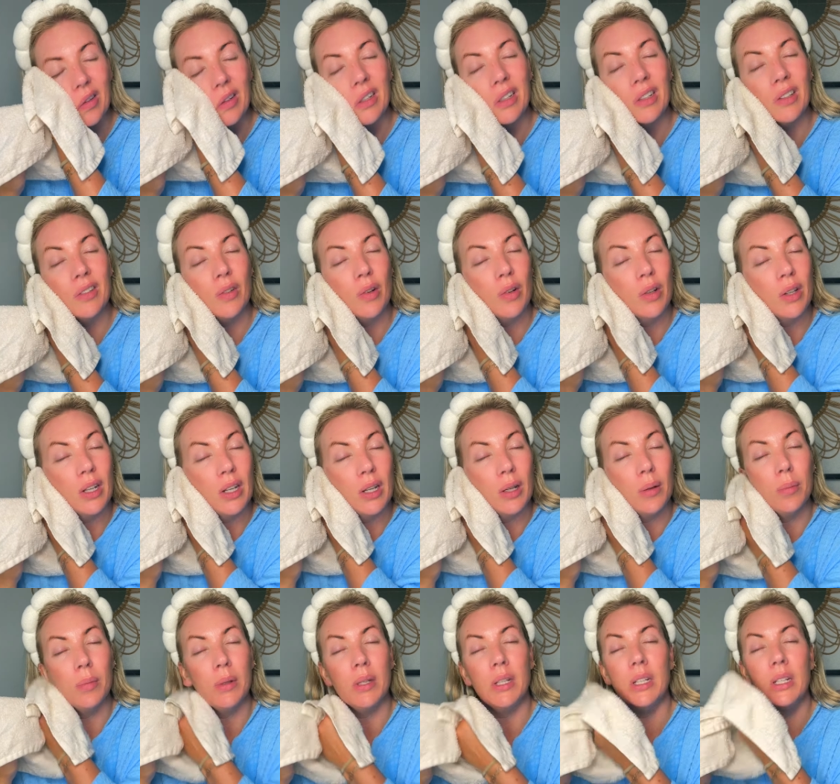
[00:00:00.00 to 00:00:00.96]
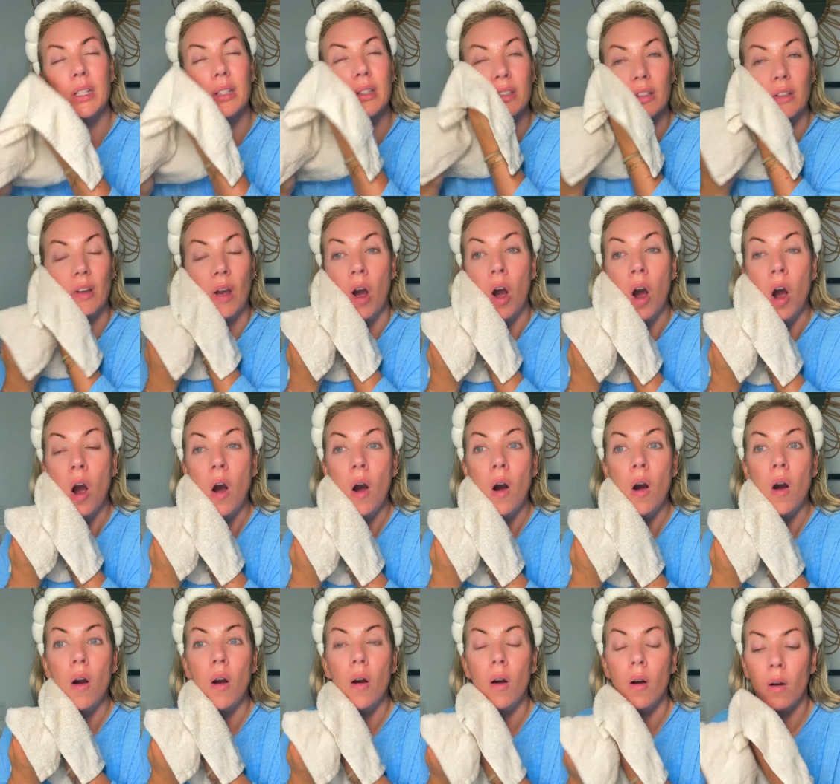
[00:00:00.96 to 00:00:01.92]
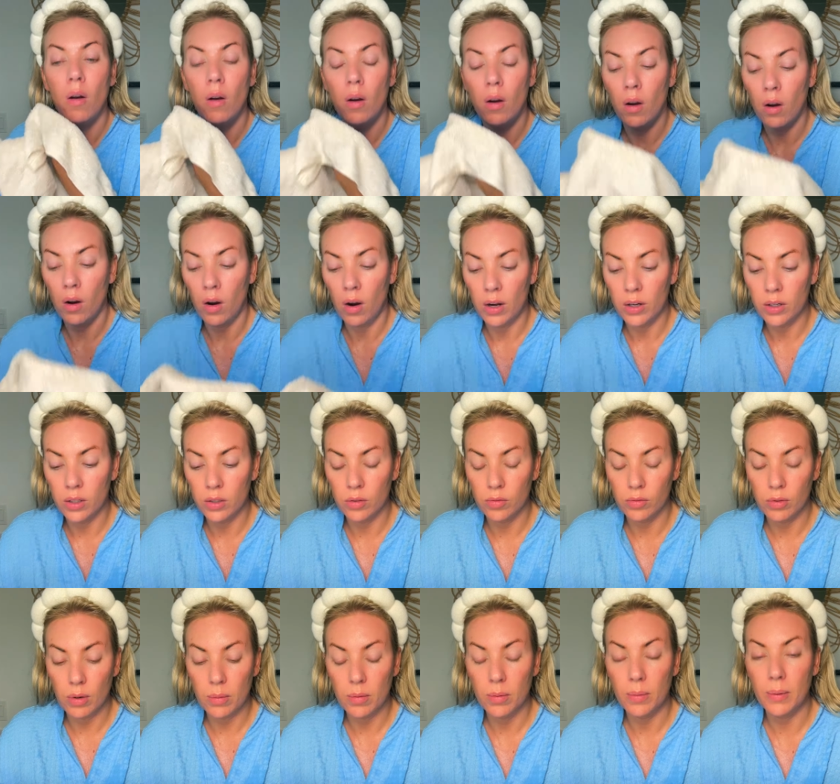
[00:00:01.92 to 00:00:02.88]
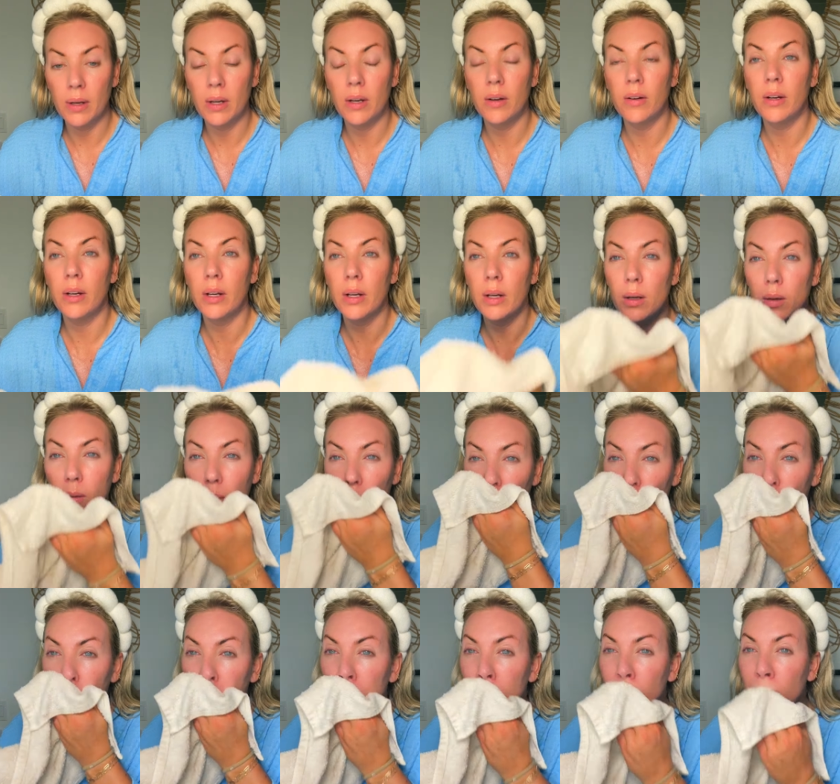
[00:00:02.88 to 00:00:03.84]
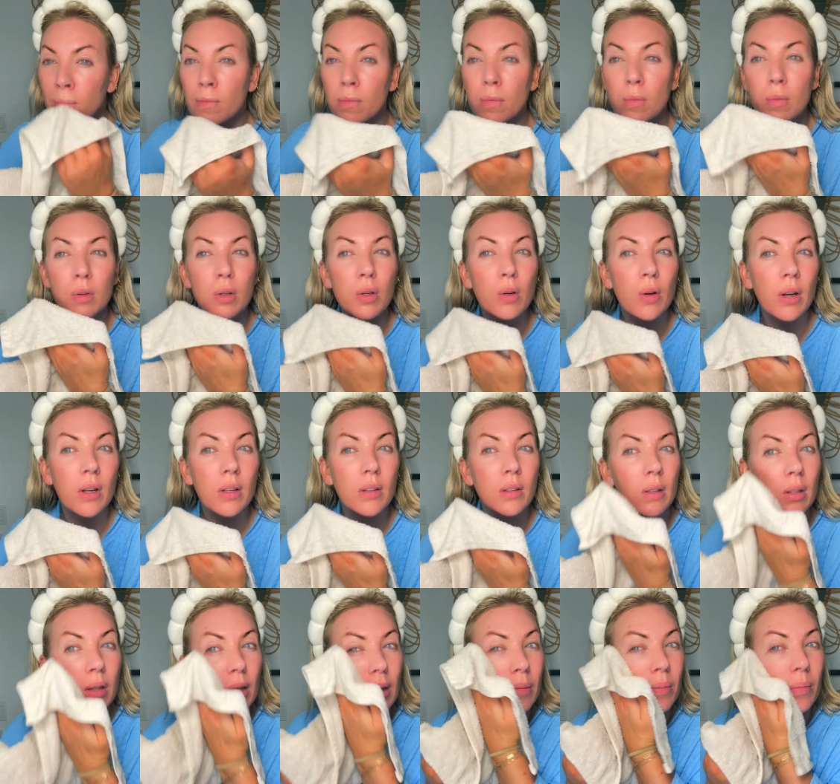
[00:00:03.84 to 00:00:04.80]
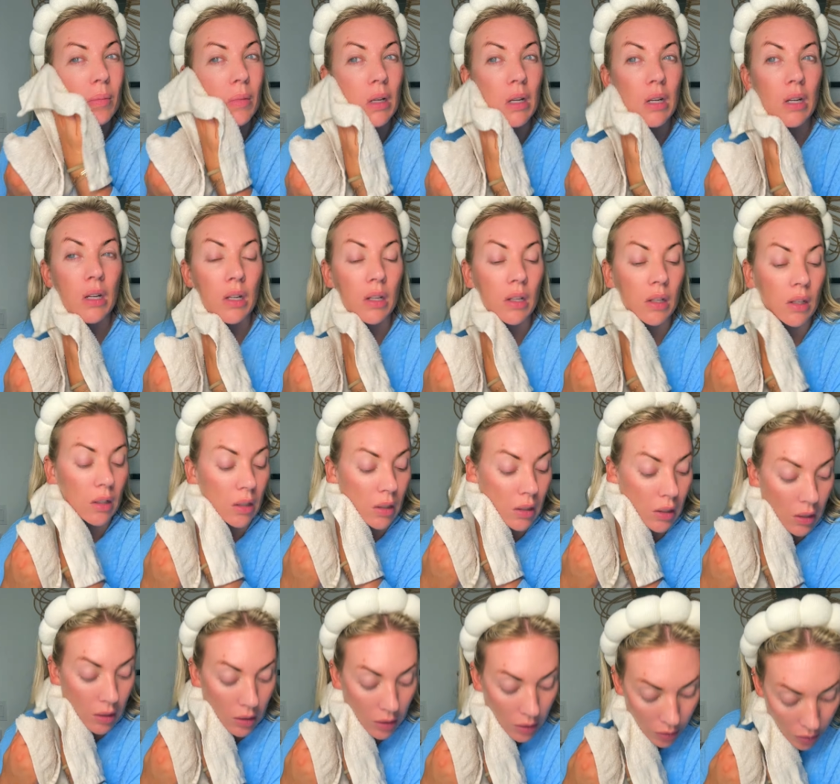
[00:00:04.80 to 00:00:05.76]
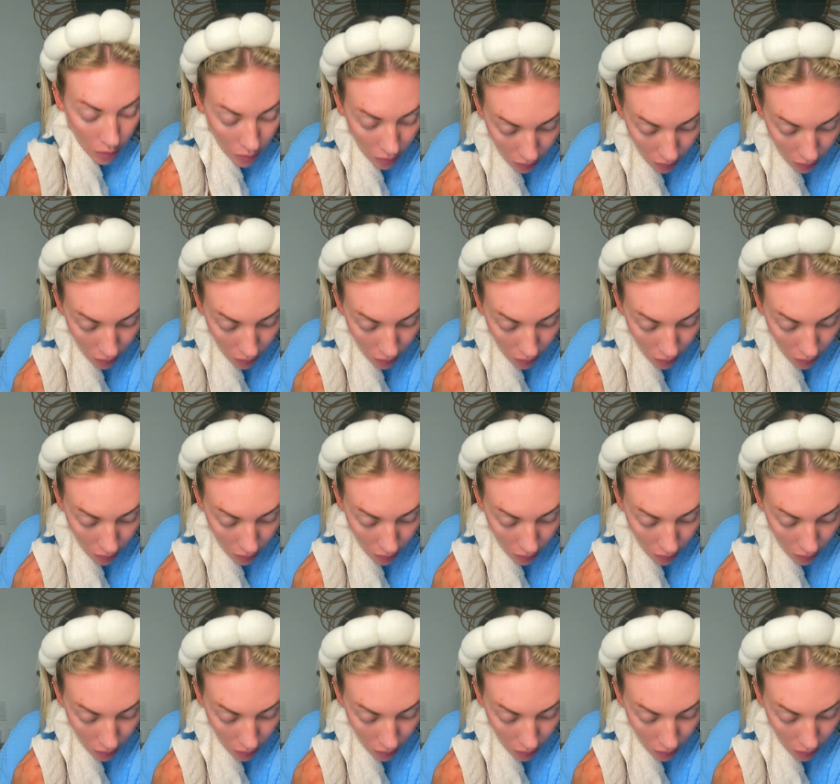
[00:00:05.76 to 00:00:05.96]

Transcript: exfoliating beads. Oh, I just ripped my earring out. Do you guys see that? It literally